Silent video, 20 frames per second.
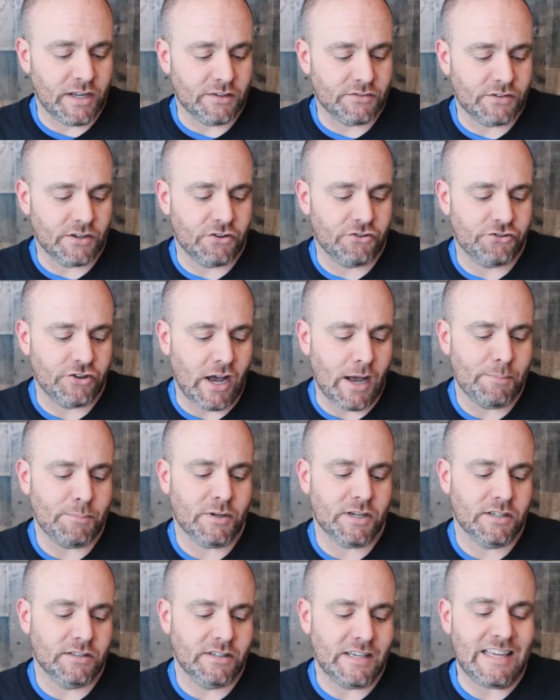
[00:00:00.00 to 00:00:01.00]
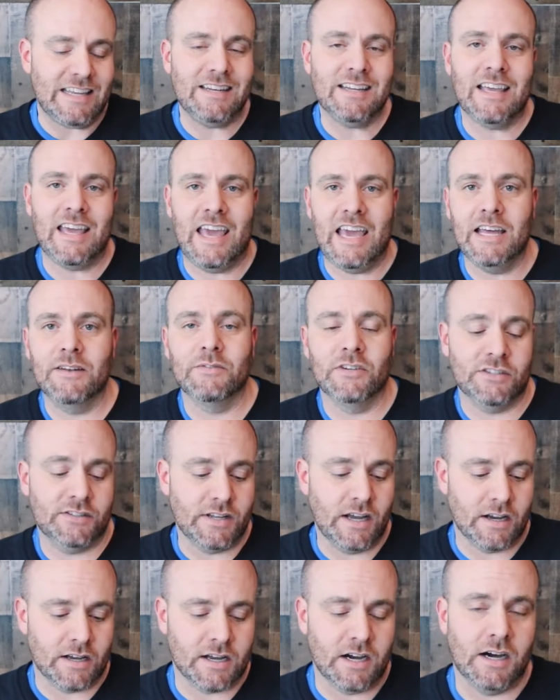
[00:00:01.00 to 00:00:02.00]
It's
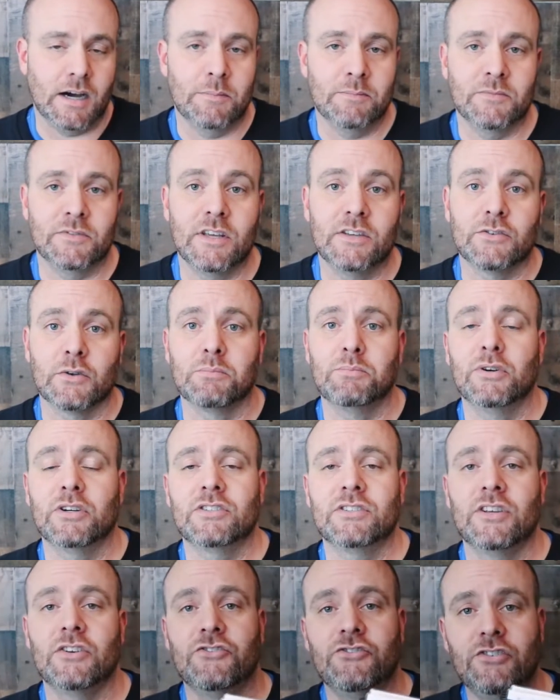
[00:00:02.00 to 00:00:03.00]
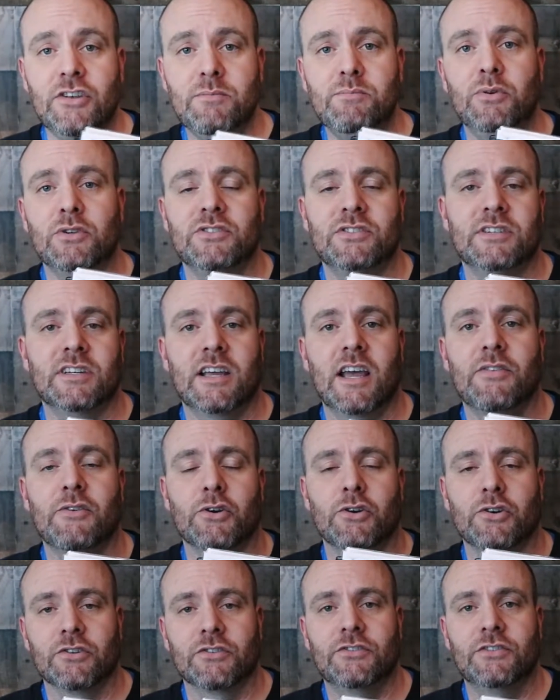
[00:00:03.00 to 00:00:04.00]
shopcleancanvas.com. These are books that she puts
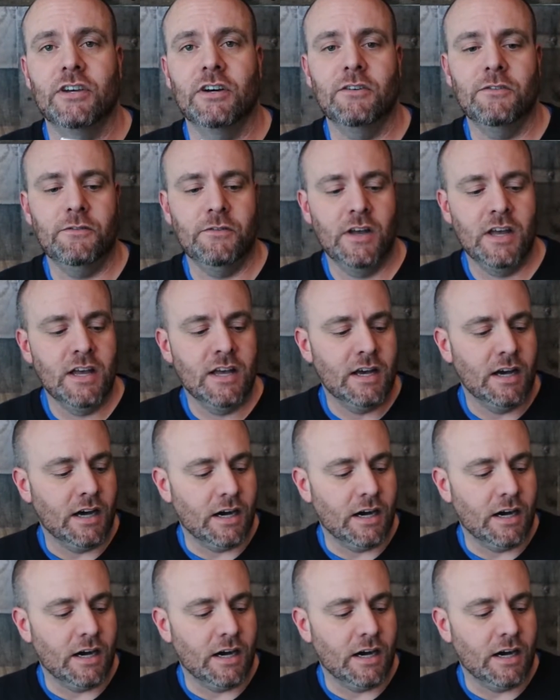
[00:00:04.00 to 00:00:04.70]
together herself.